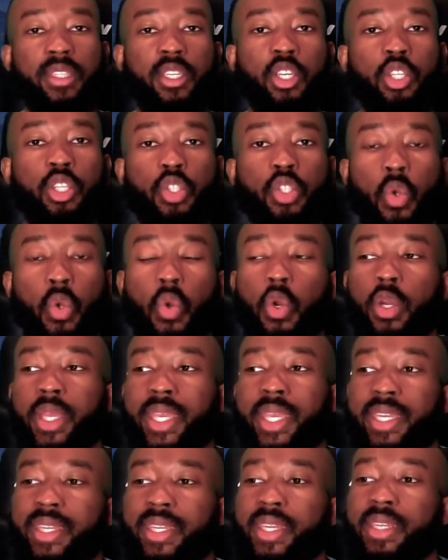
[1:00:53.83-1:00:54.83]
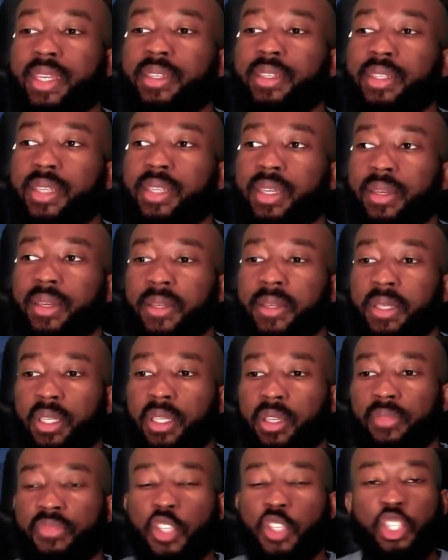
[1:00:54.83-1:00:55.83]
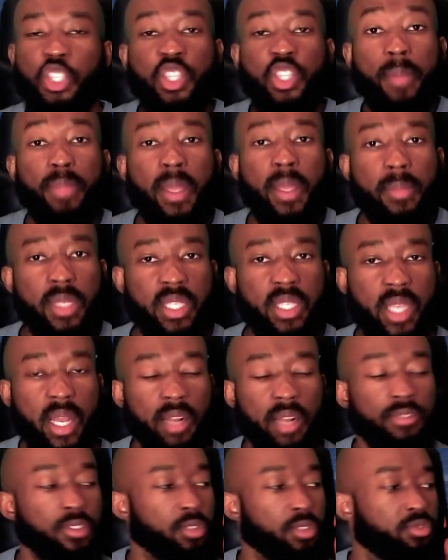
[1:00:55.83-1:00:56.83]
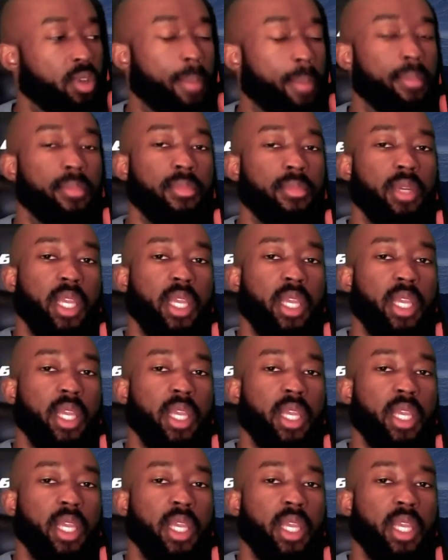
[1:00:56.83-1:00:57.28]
So he didn't stop himself from